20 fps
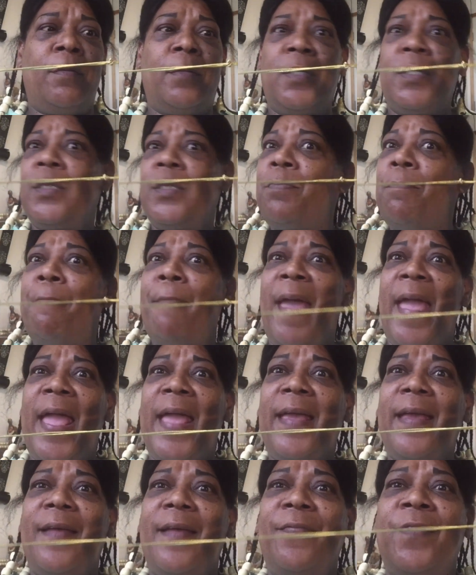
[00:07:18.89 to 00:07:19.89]
Just
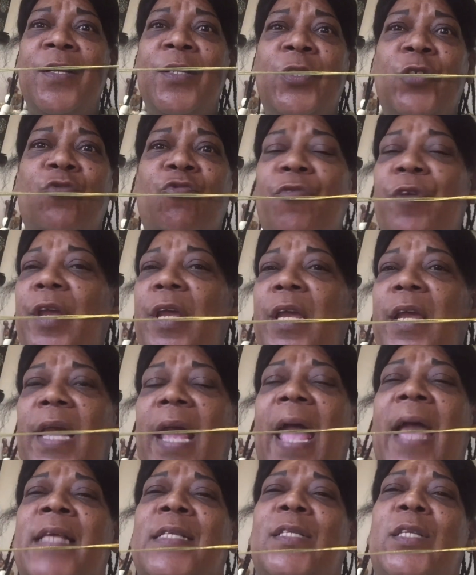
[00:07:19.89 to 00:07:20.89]
make the
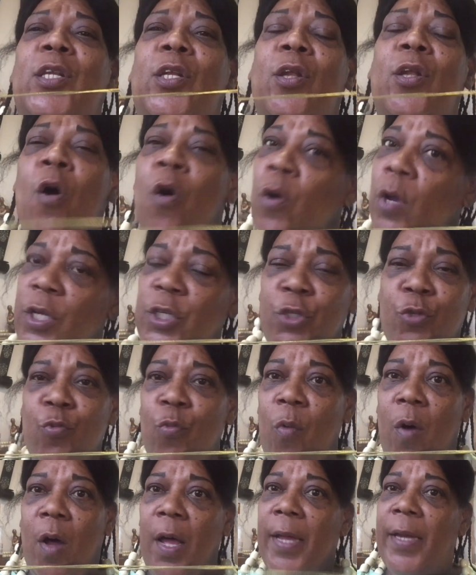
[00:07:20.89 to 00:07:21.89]
string as long as you
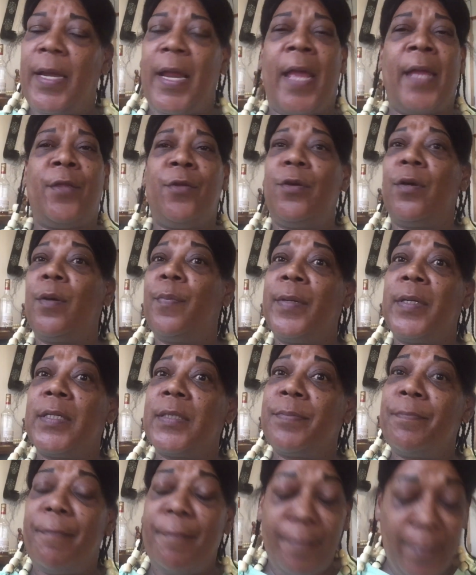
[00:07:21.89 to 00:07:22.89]
want and you can put
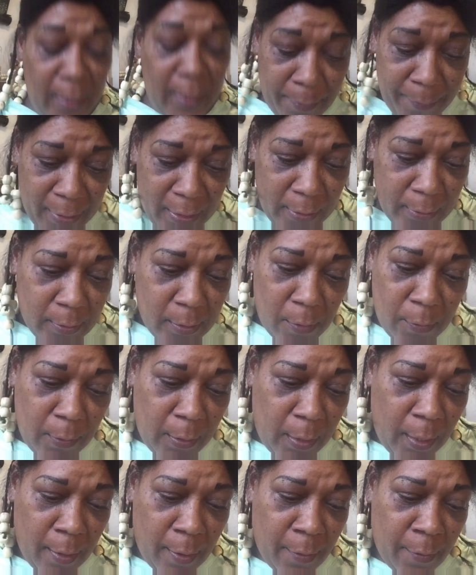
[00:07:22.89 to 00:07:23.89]
as many beads on
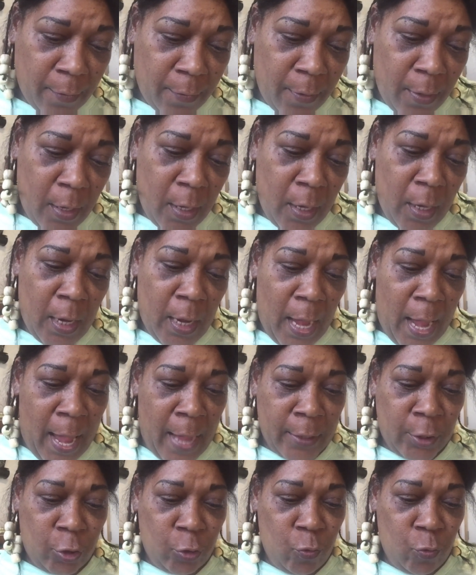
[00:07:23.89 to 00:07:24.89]
there
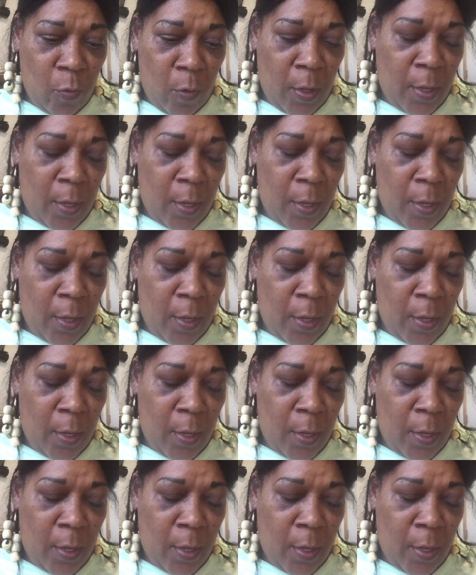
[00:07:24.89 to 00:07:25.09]
as you